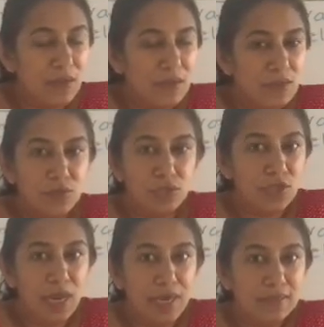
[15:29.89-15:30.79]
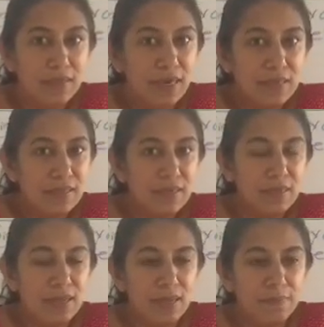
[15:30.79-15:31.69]
So, she had selected
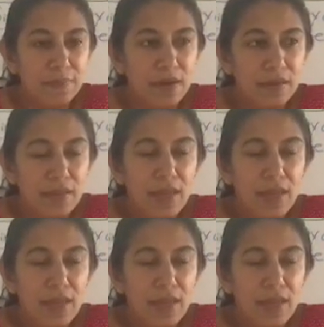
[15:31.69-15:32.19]
that path